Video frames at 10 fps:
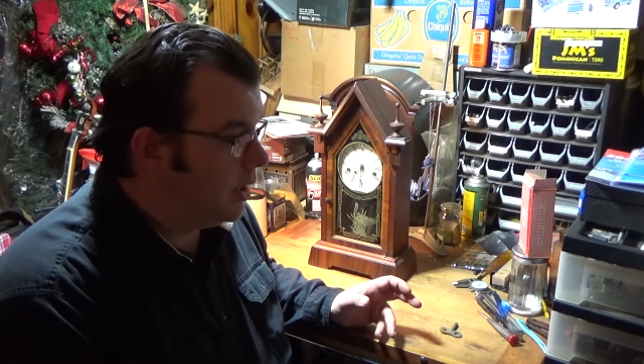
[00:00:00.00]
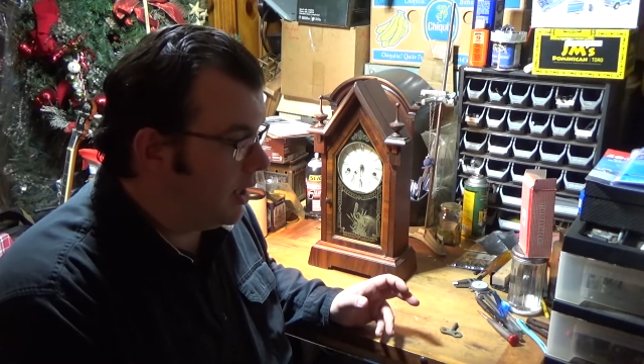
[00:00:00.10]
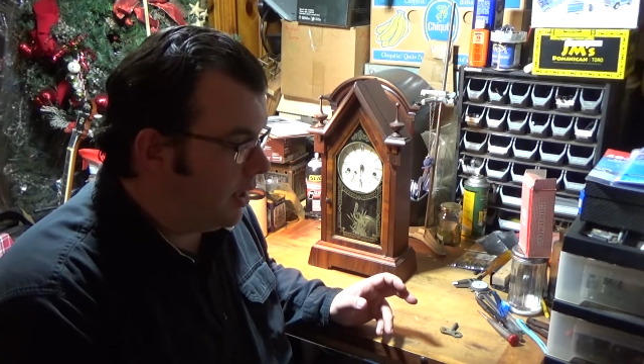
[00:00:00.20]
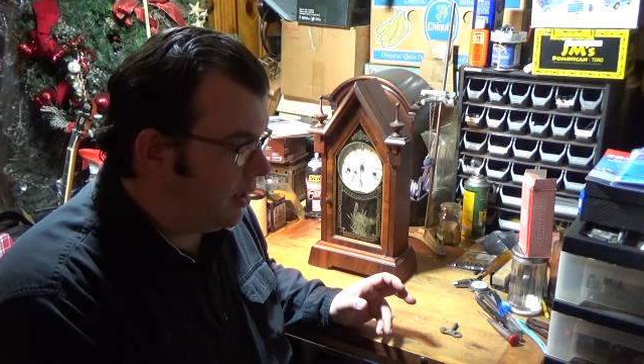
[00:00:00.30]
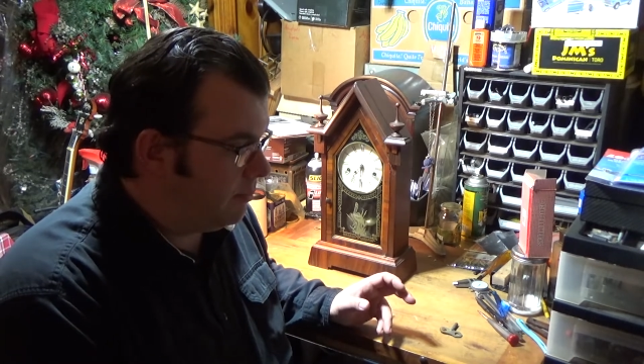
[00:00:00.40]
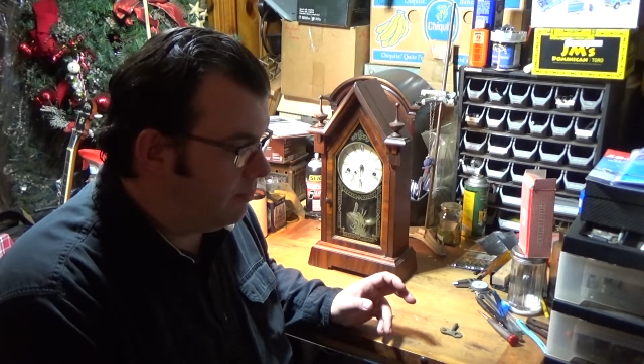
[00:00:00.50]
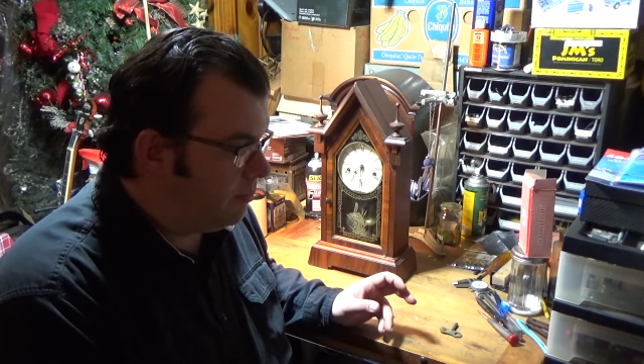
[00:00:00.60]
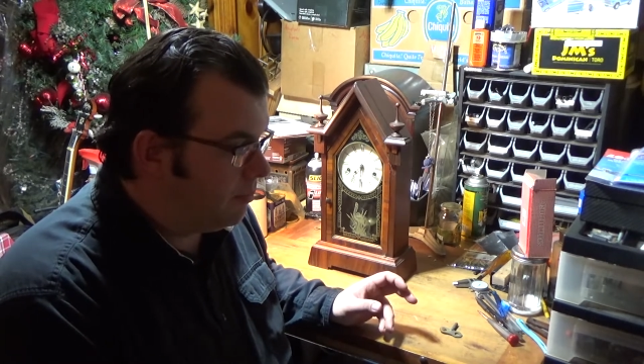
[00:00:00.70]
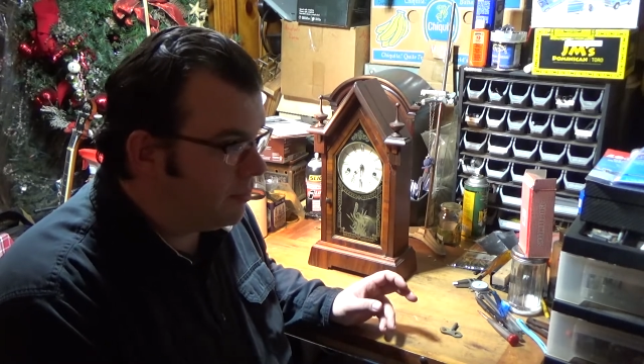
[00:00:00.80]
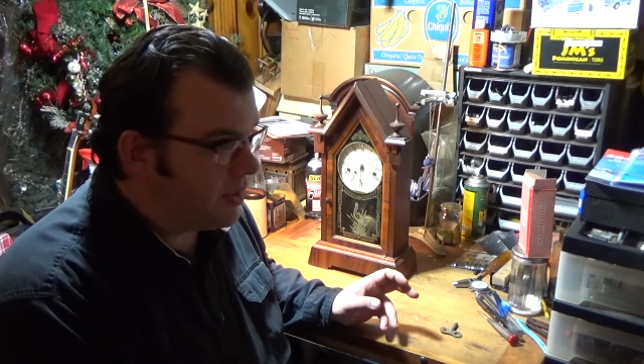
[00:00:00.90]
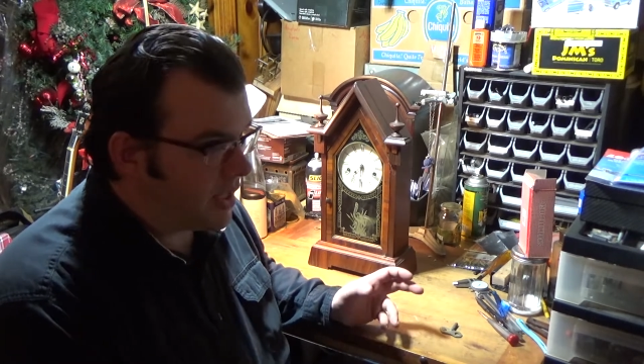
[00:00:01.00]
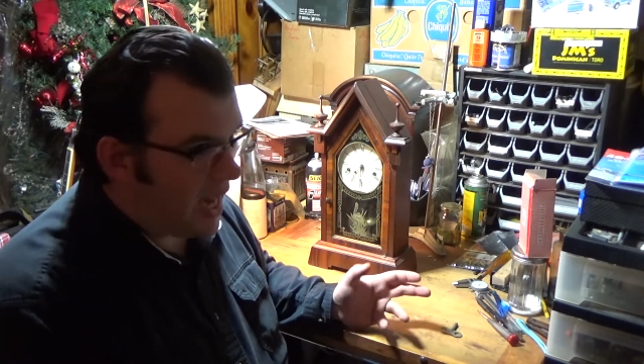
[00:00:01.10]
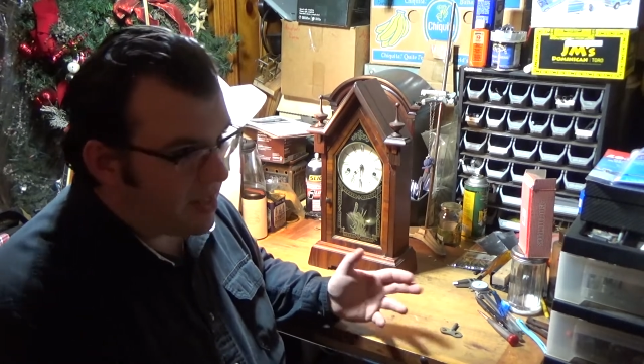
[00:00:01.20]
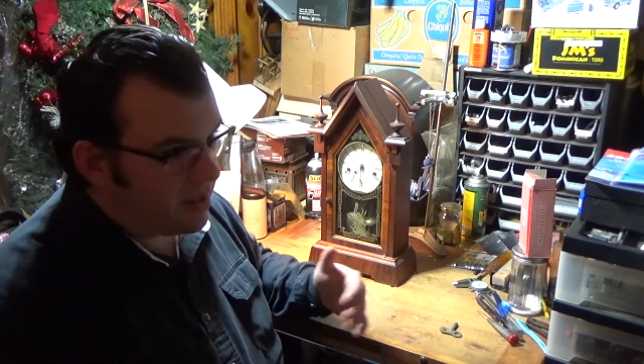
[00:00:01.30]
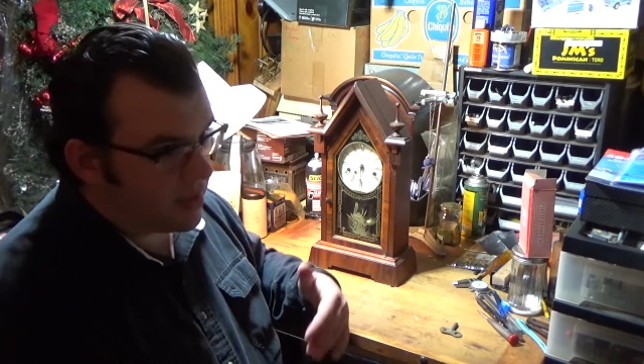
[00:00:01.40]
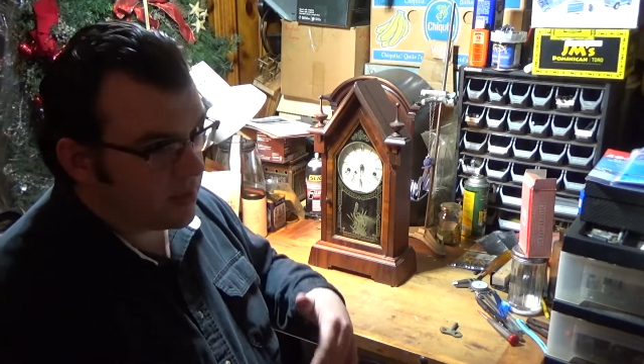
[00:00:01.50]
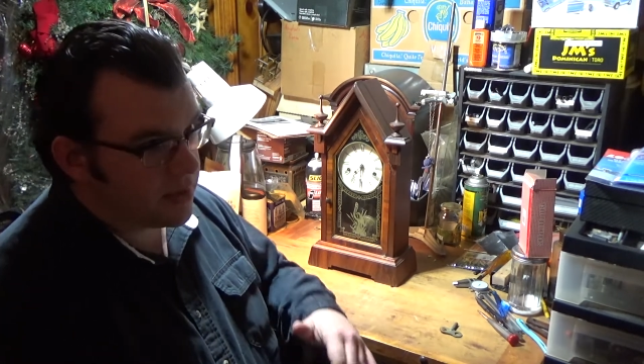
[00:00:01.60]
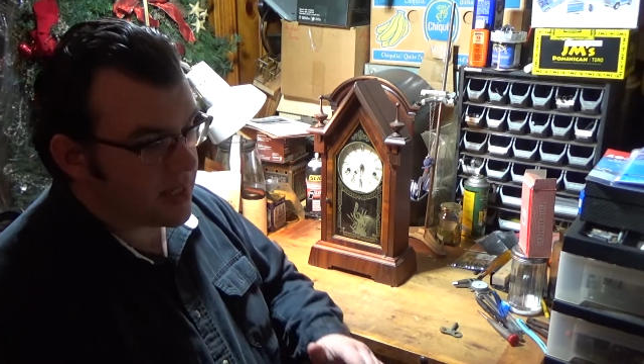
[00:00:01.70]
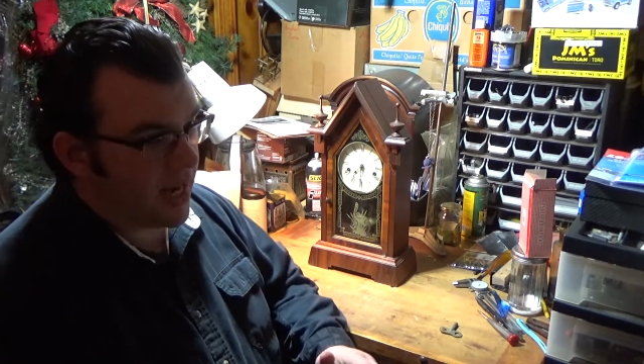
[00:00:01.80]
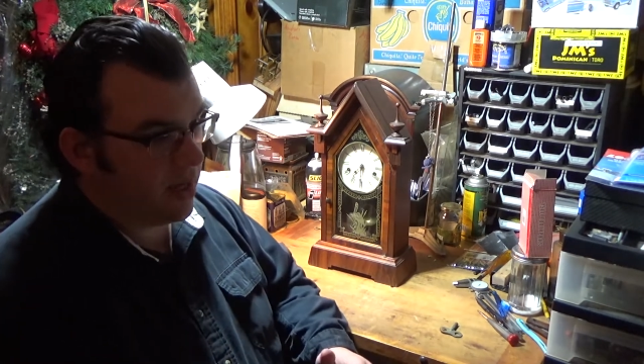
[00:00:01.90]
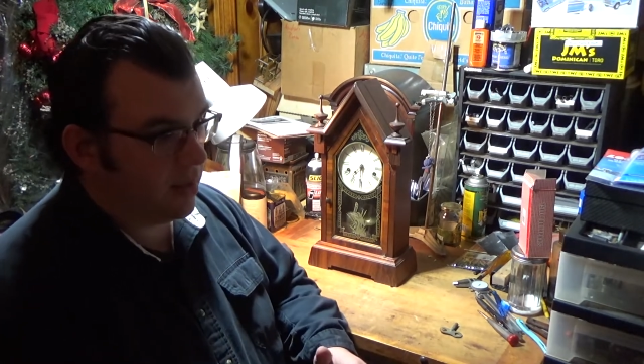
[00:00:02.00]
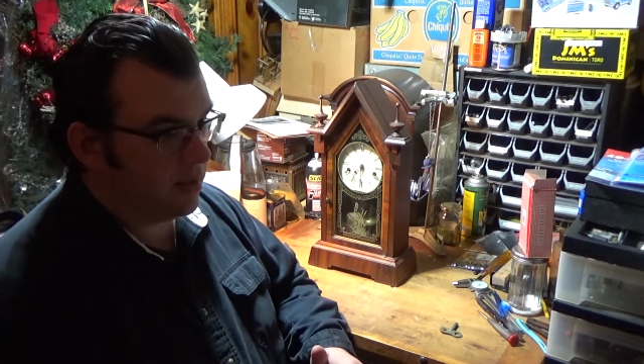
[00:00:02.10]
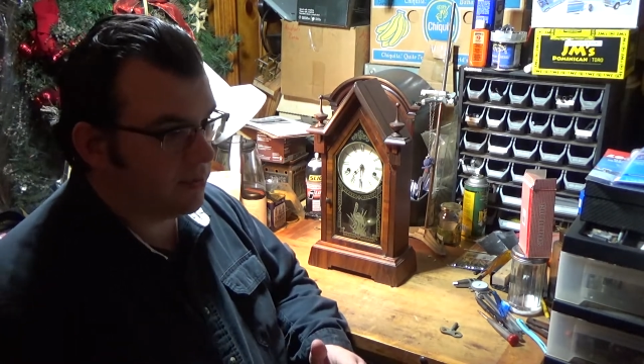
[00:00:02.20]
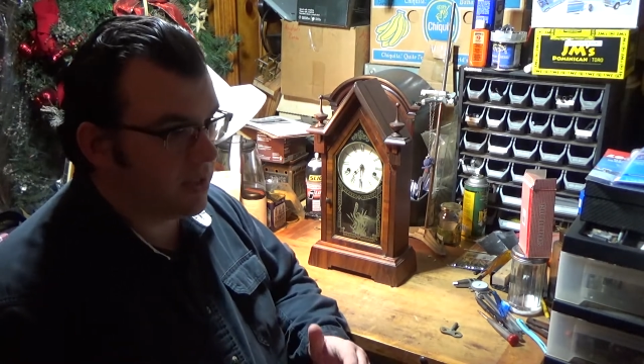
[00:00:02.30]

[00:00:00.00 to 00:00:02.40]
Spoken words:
The Gothic style of